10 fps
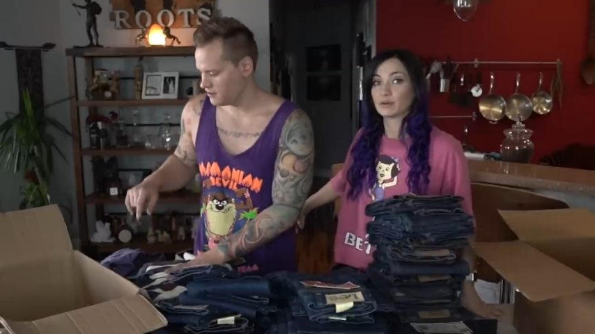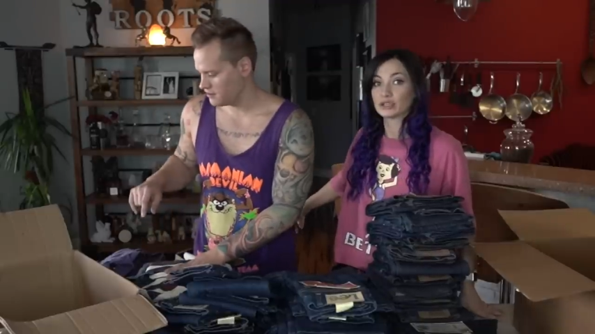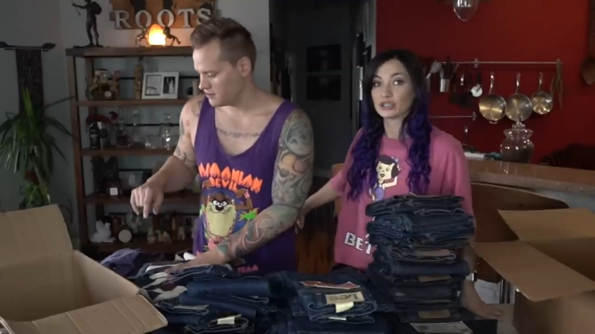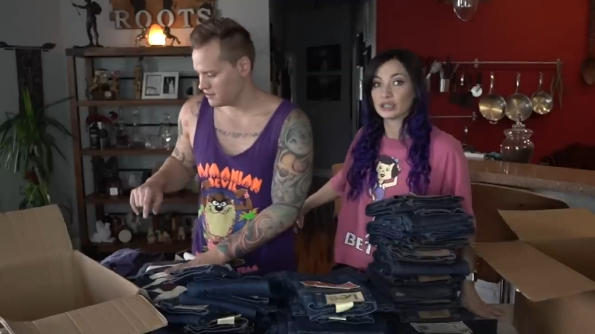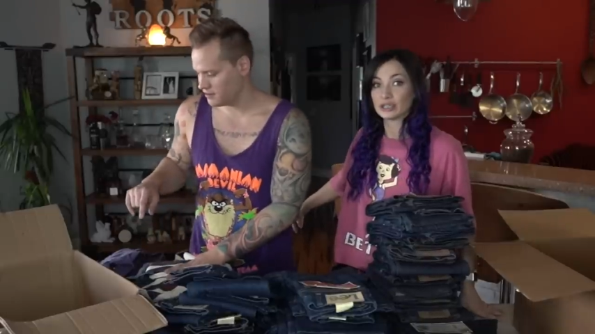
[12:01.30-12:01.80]

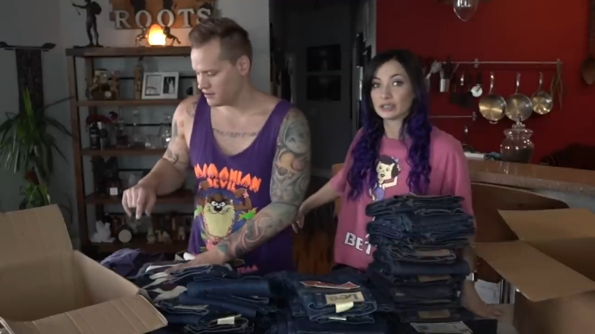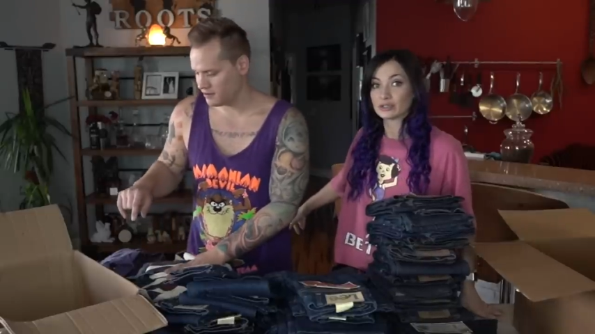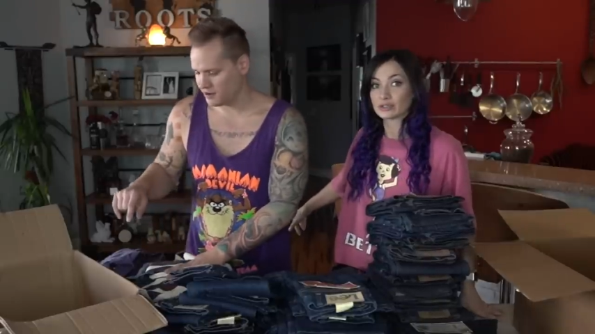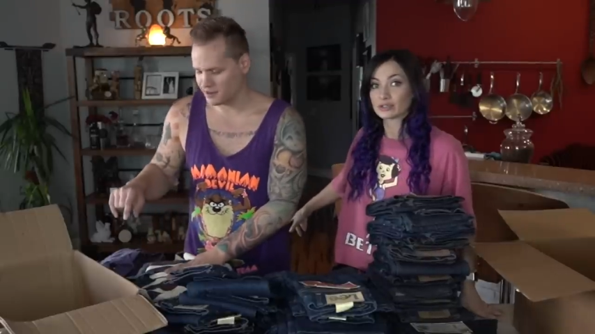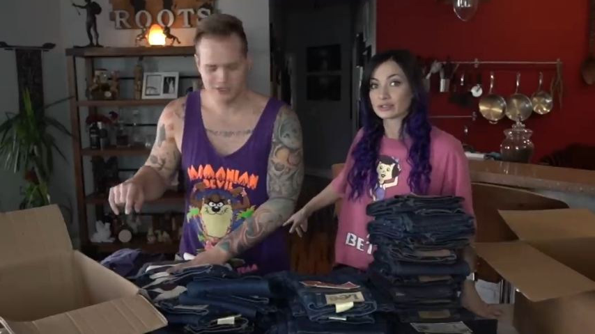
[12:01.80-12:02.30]
Speaker 1: more
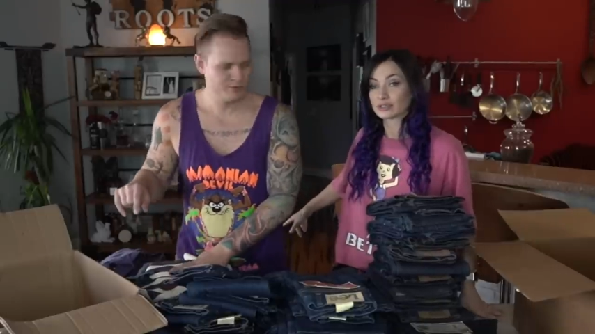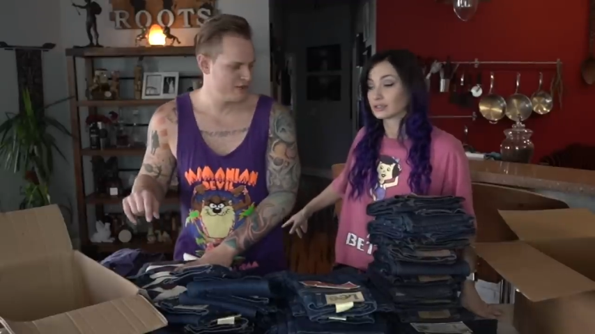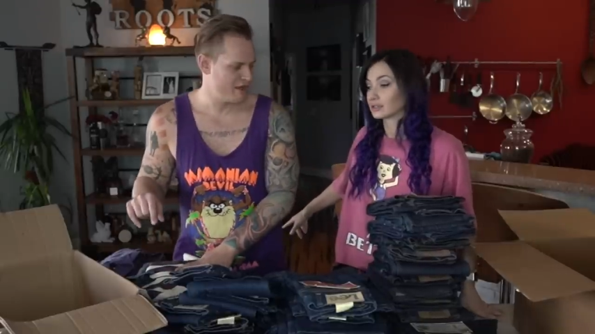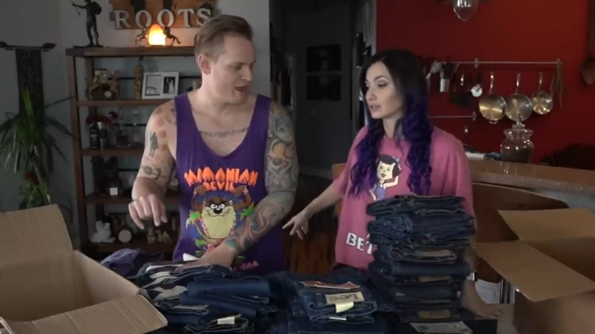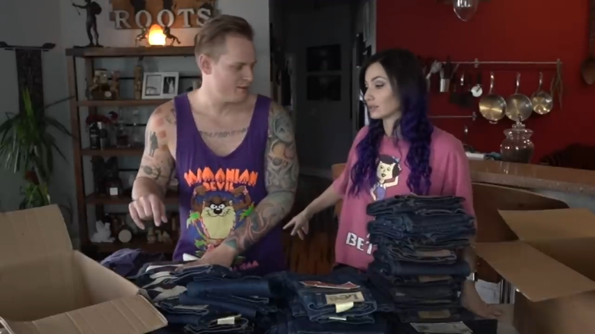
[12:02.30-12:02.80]
jeans.
Speaker 2: All right, should
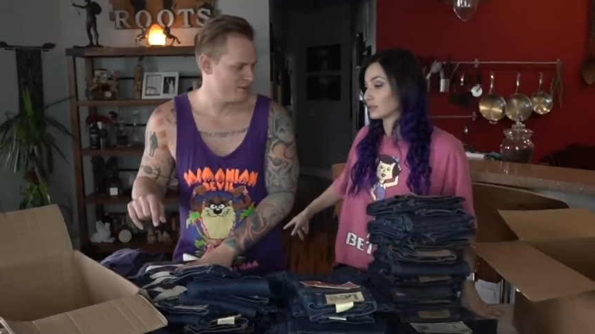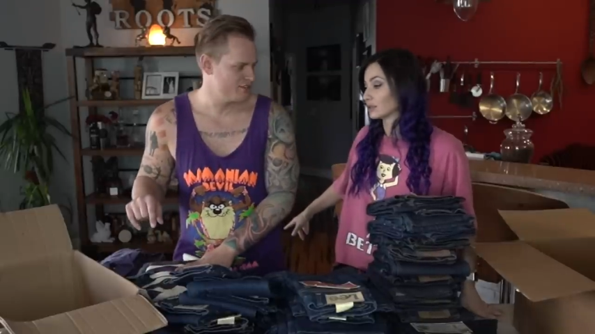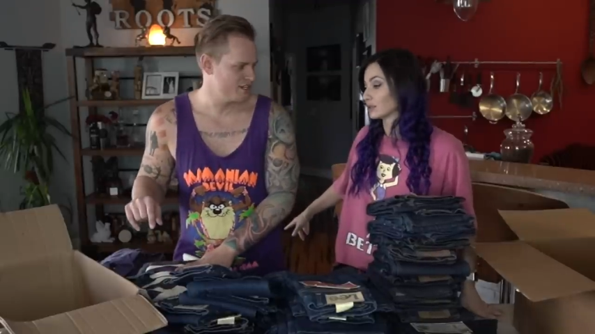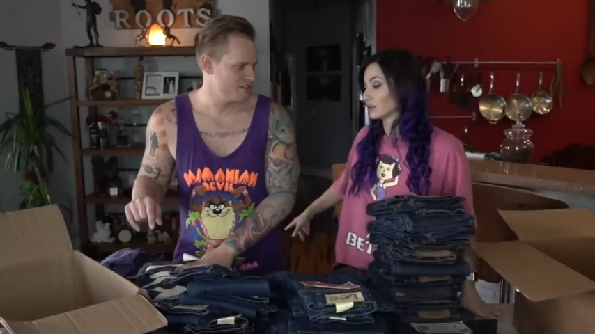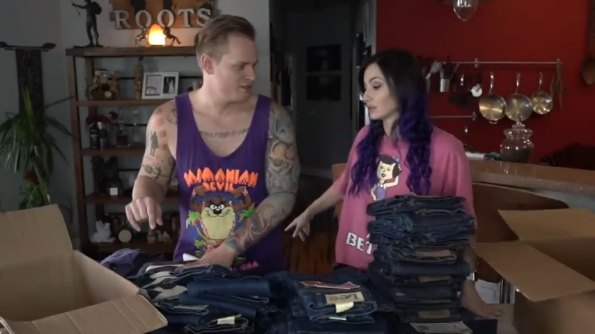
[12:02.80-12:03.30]
we grab
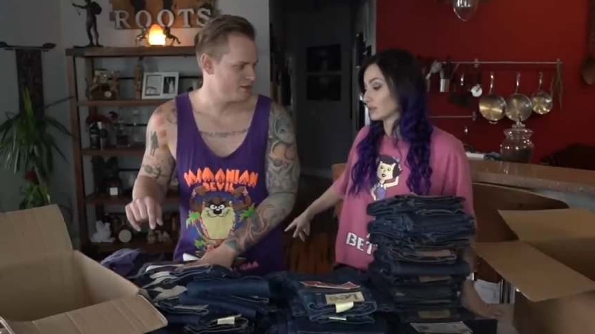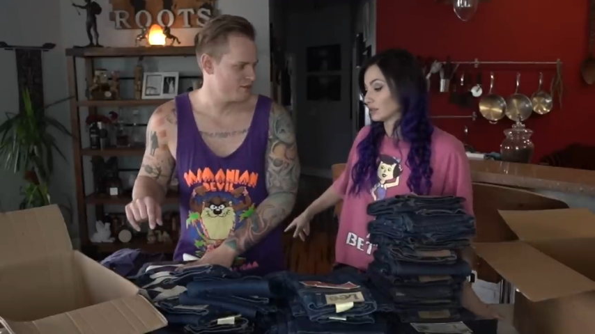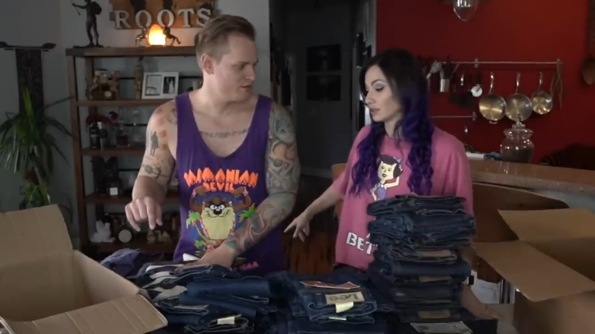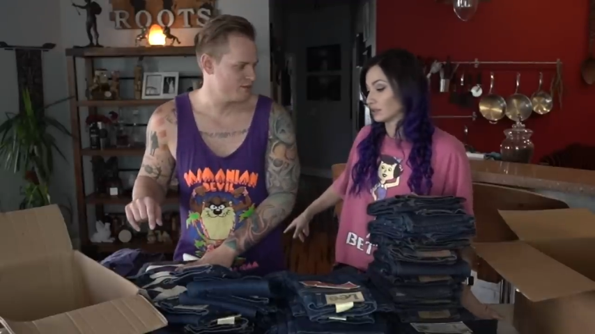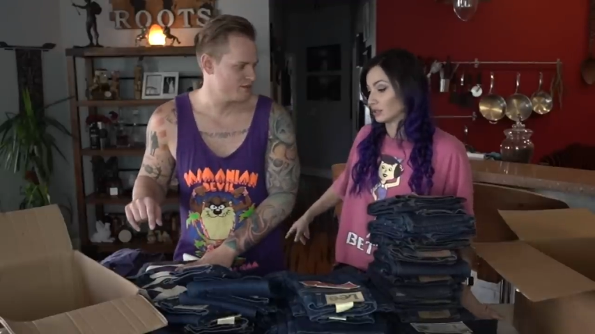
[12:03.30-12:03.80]
those jeans and go
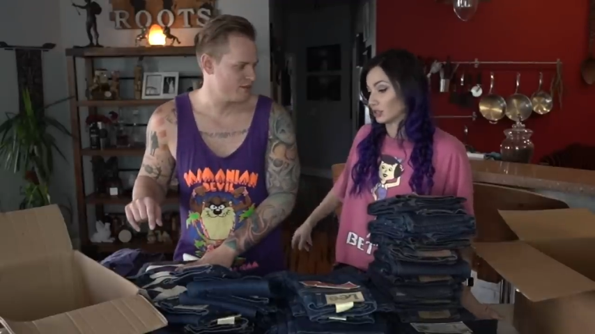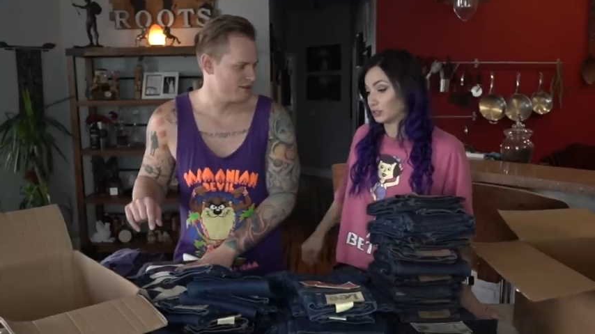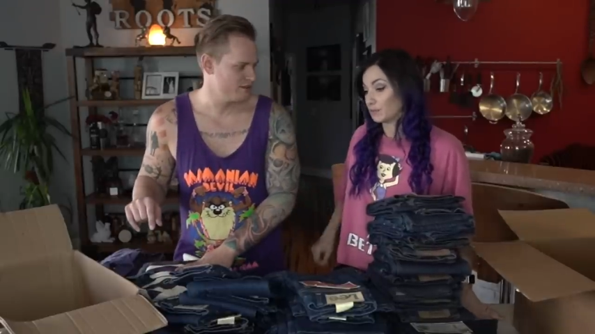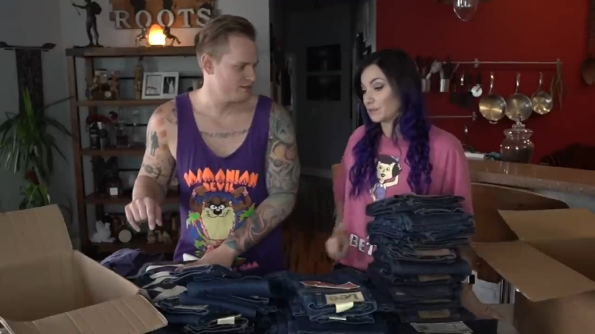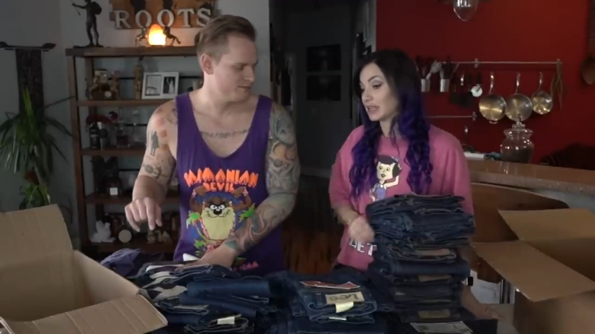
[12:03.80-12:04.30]
through them as
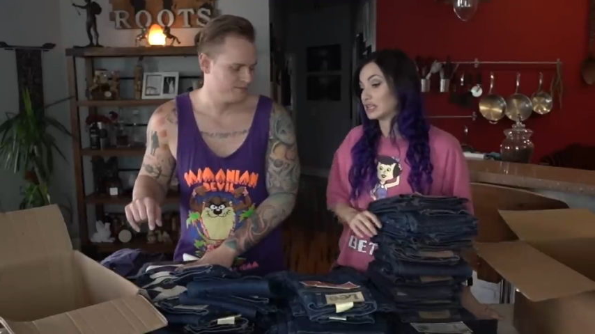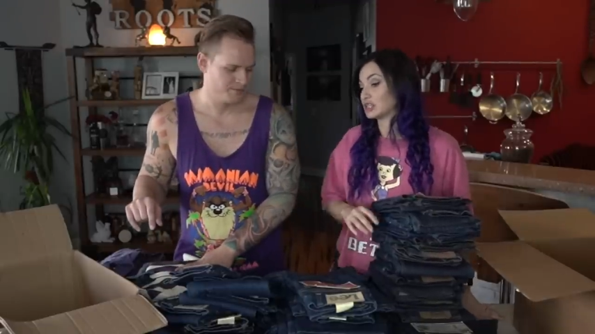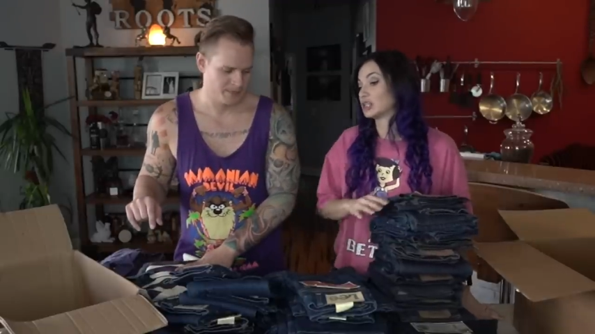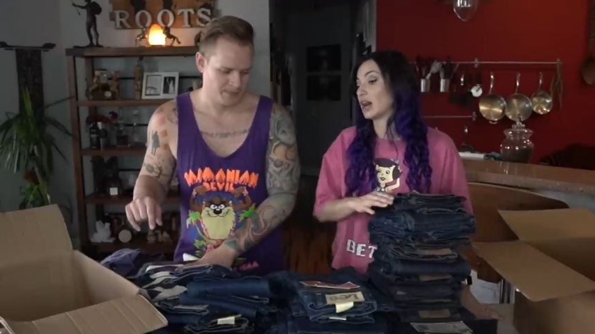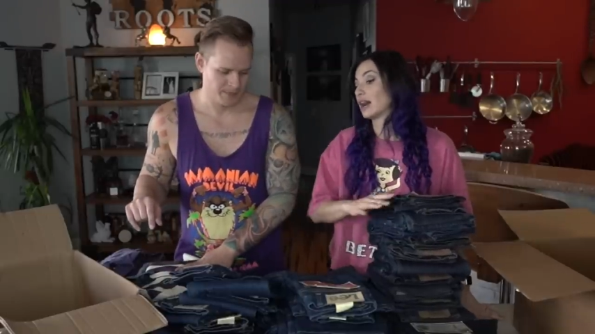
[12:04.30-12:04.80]
well? Should we make
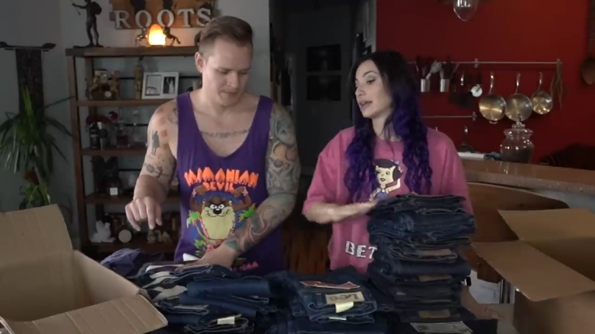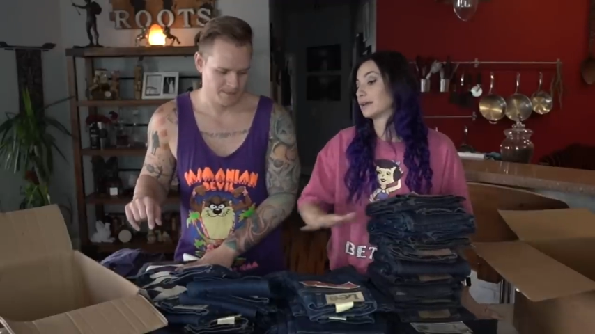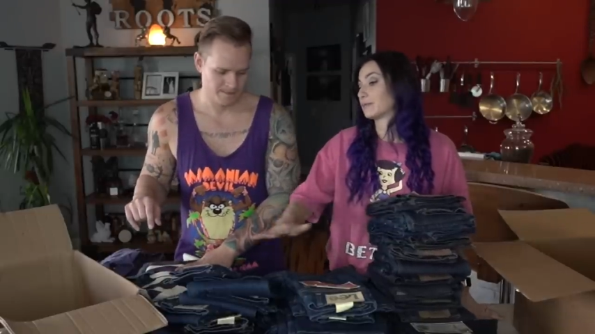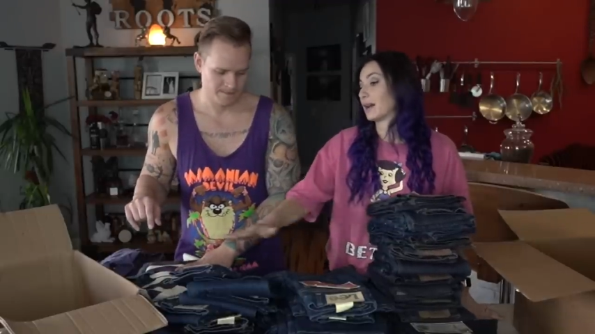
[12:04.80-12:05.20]
Speaker 1: a giant